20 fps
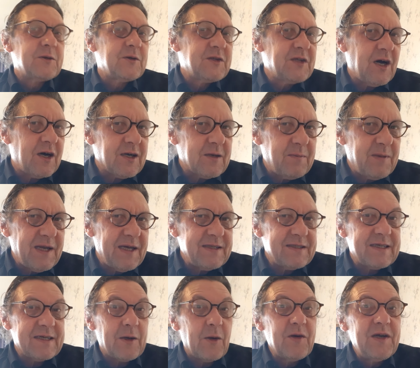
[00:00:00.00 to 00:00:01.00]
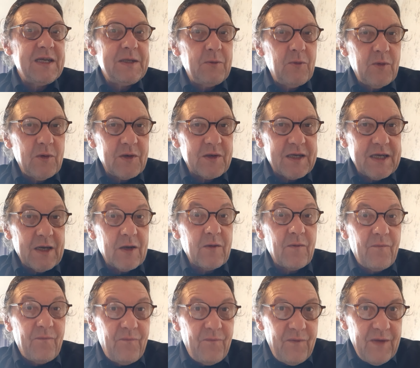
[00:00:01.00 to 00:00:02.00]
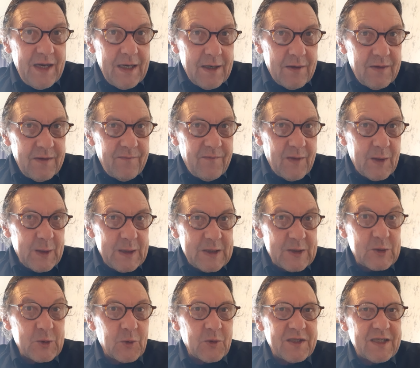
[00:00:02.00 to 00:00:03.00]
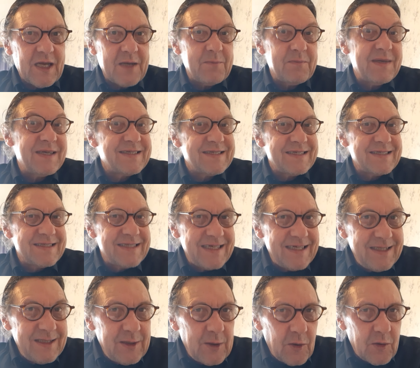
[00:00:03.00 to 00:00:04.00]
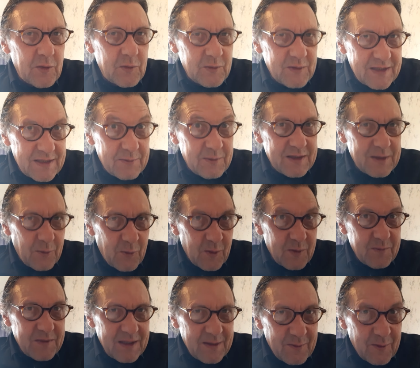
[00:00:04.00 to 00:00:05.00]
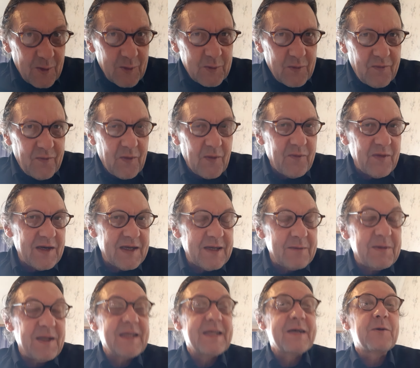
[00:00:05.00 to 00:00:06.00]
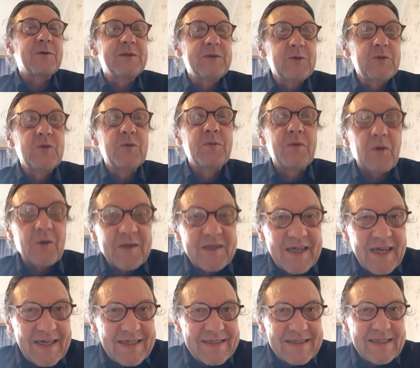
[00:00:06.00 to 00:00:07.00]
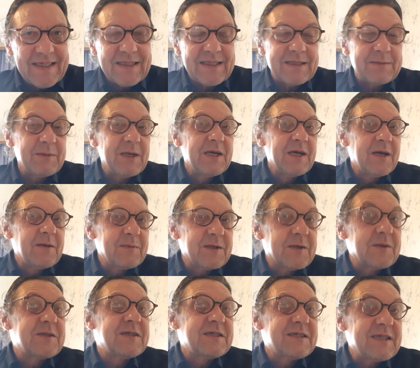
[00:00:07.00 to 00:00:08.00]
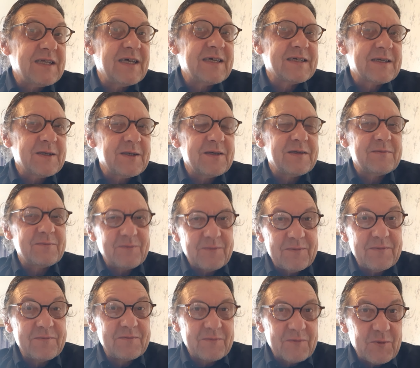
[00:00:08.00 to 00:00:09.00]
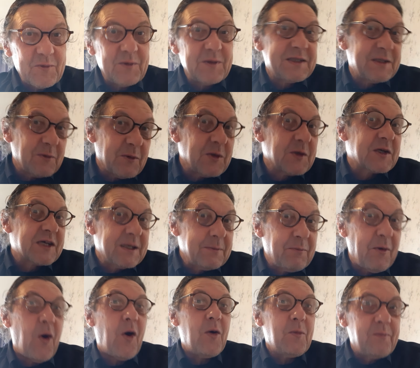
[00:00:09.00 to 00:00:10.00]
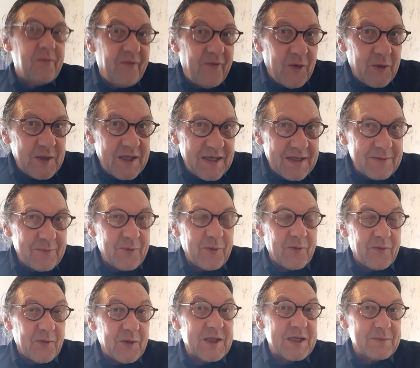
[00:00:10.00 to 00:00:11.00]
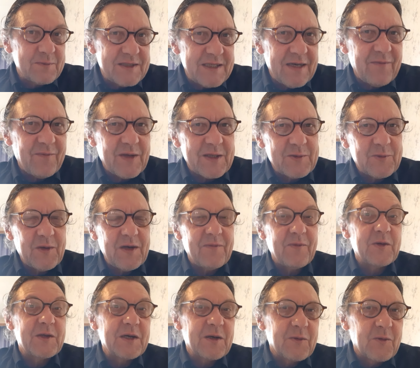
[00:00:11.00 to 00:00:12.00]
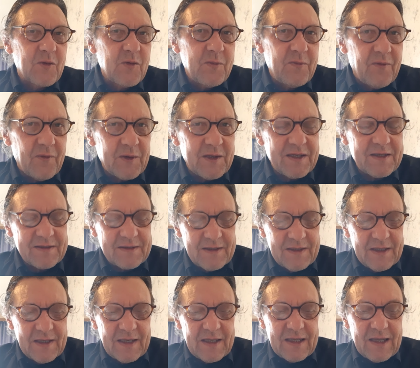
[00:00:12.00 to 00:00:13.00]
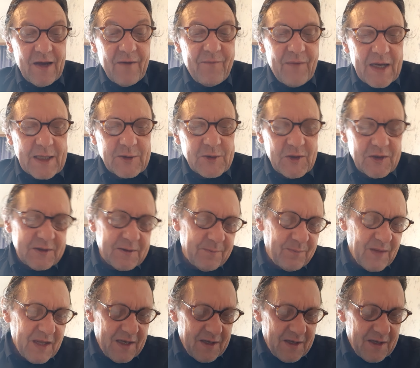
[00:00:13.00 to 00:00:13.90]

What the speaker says: The dark plans are only working on a very, very short time basis. They know they won't be able to fulfill the plan. They continue to broadcast it because it's like they want to keep hope for themselves as well, for their group, for their faction.